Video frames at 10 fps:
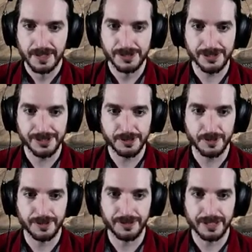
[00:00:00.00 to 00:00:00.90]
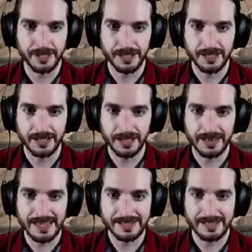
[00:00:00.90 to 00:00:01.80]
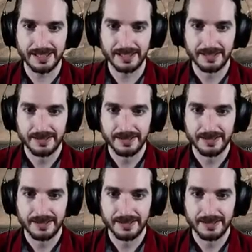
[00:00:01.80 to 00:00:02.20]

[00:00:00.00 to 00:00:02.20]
So this is one of the classic,